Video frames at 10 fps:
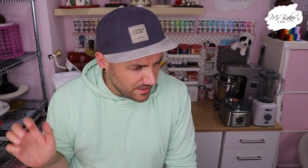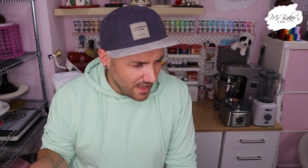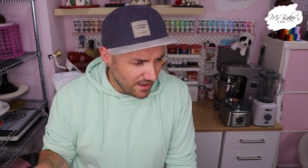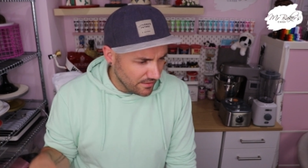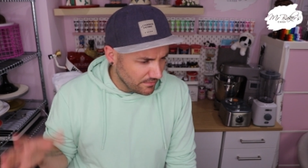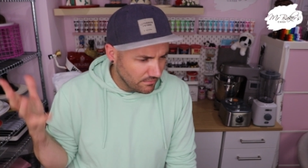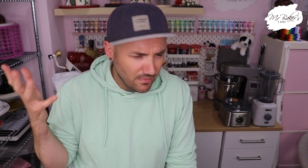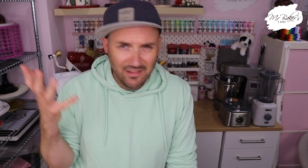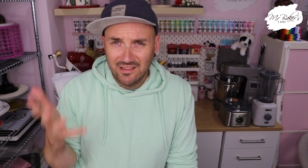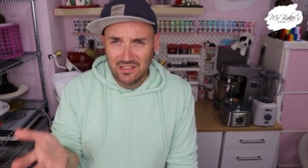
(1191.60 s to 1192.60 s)
but yeah,
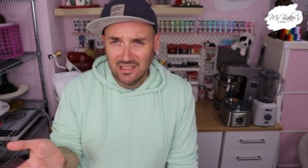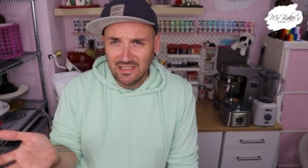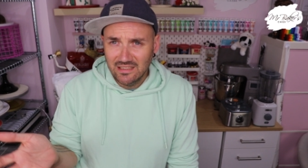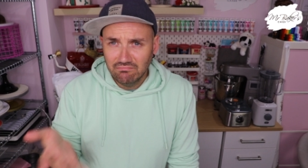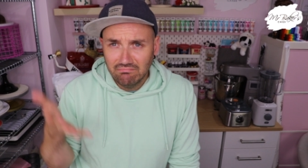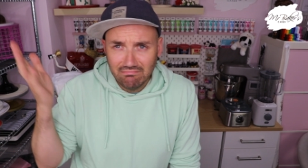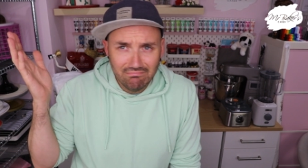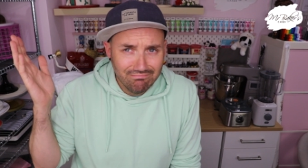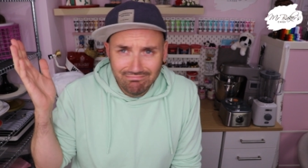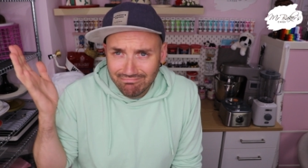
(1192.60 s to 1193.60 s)
essentially,
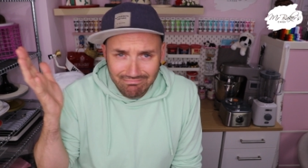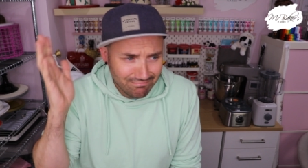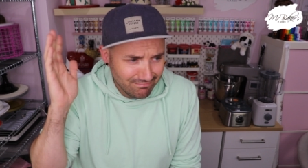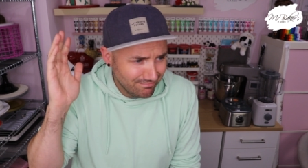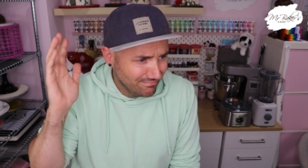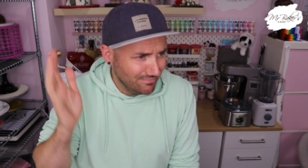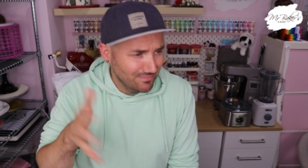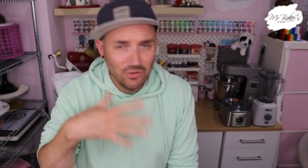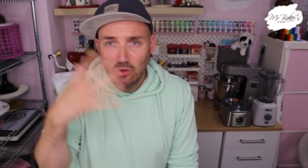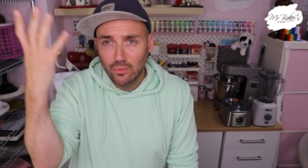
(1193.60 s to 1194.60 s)

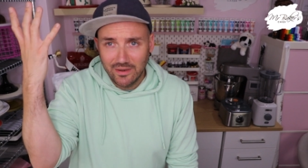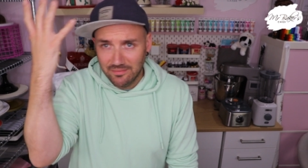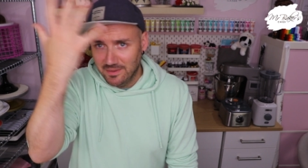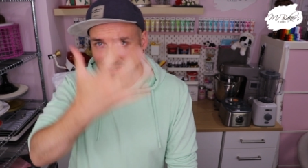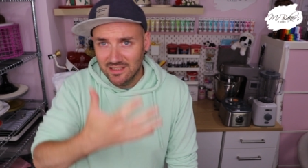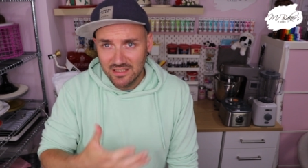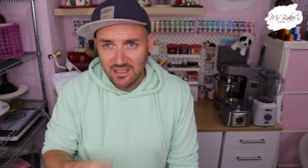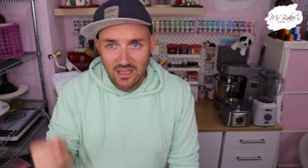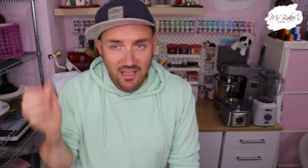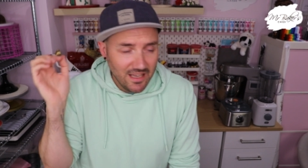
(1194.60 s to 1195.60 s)
not always mad.
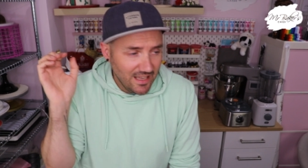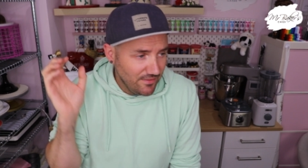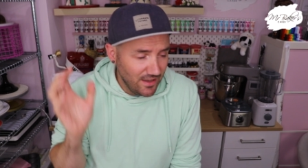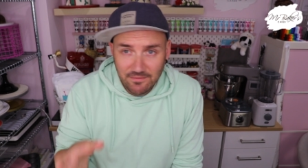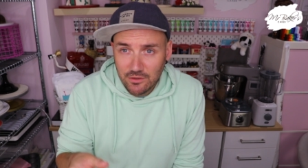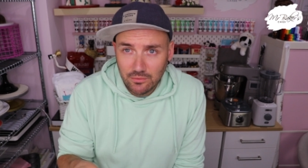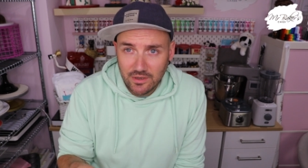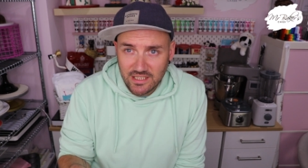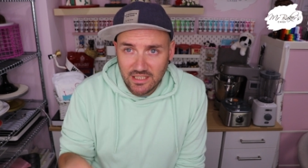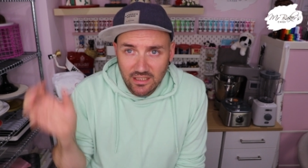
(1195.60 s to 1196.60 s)
If you haven't
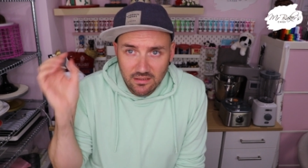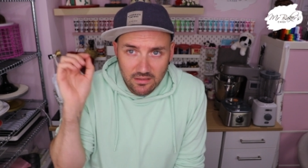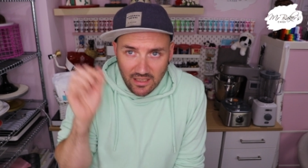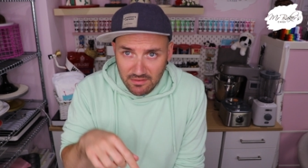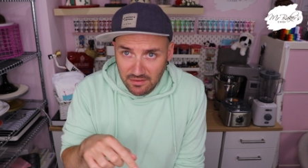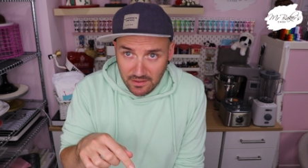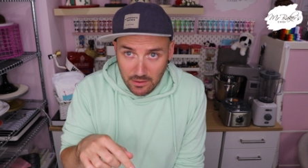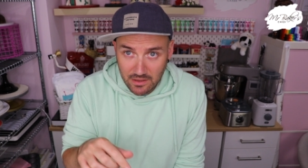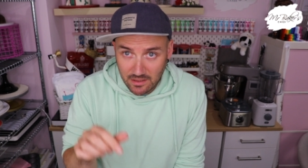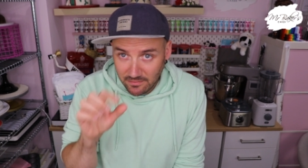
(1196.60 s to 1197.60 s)
already, give this
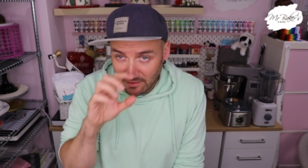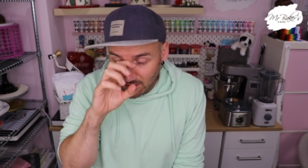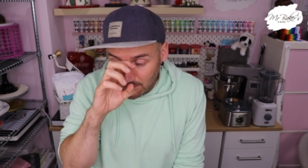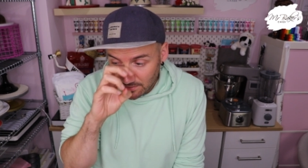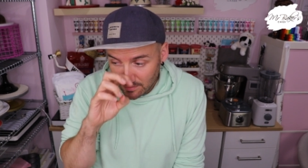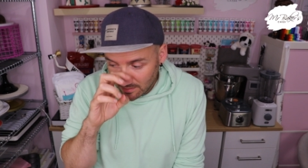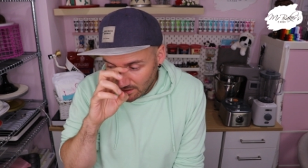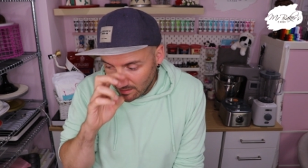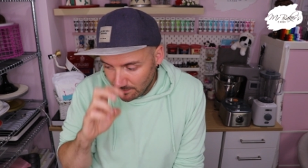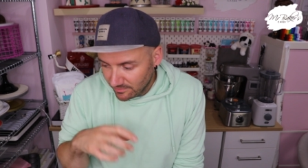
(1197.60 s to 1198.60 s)
video a thumbs up
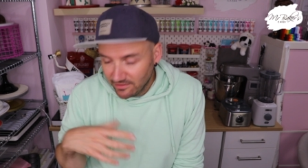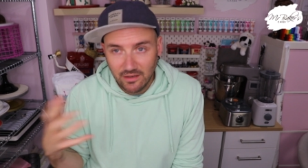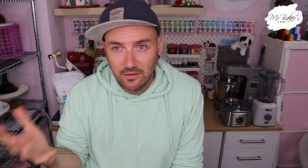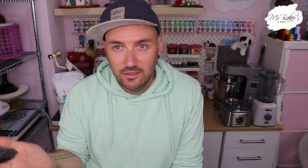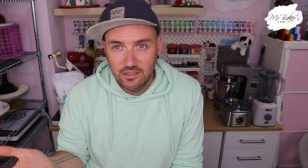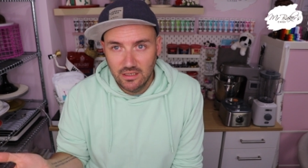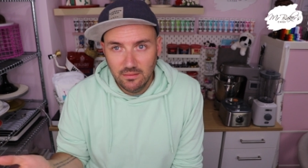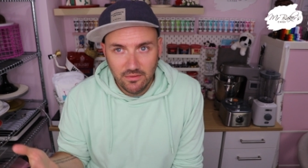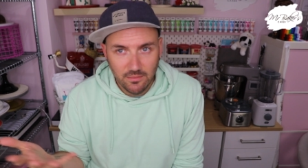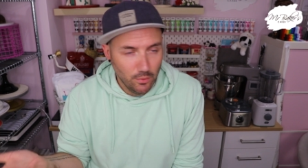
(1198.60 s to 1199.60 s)
um, to tell
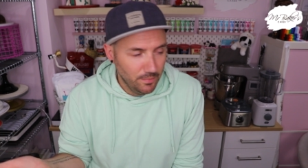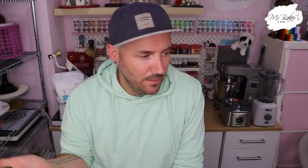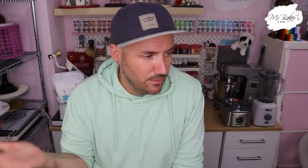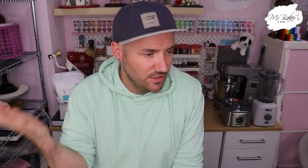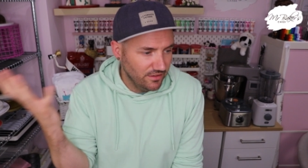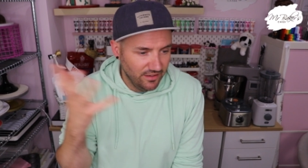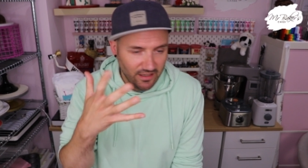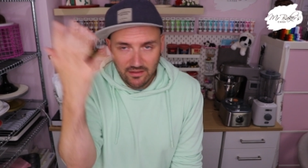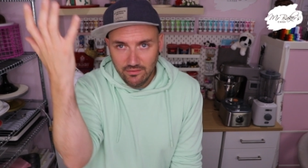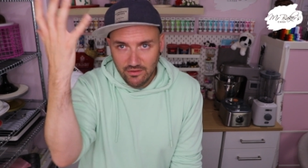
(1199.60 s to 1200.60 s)
YouTube that more people should
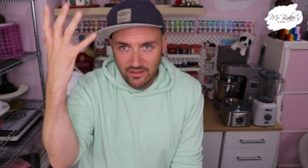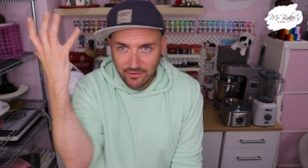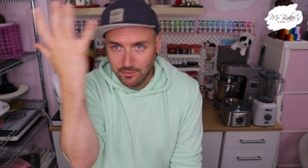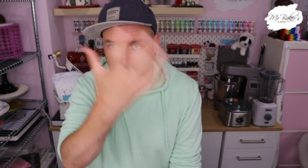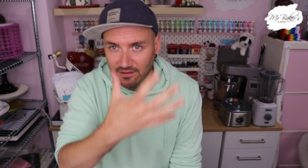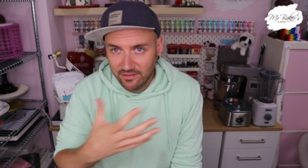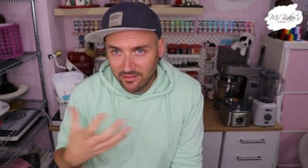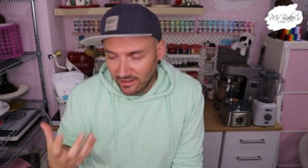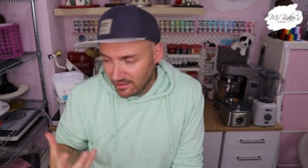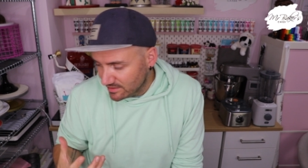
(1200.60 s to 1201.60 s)
see this crazy
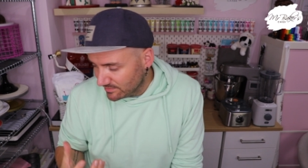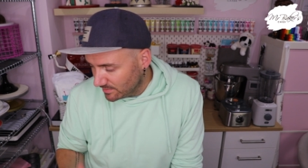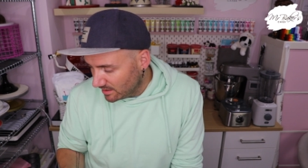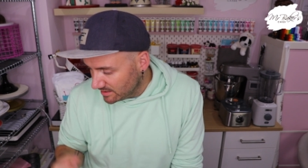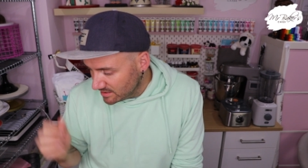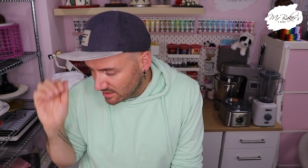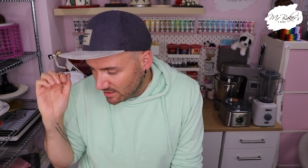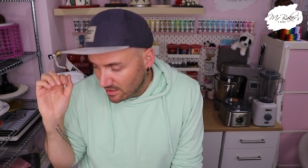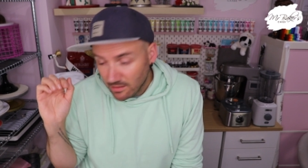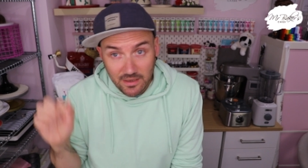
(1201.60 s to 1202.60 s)
state of mine.
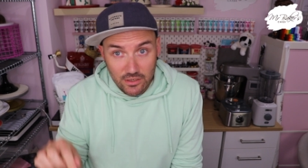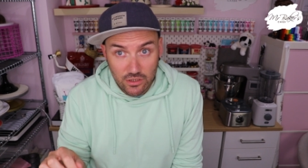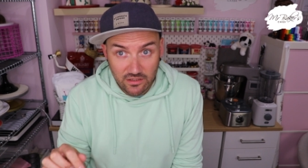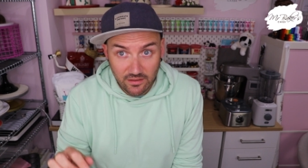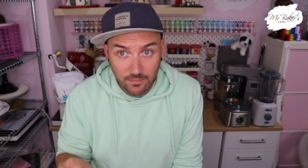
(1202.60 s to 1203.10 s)
Make sure you're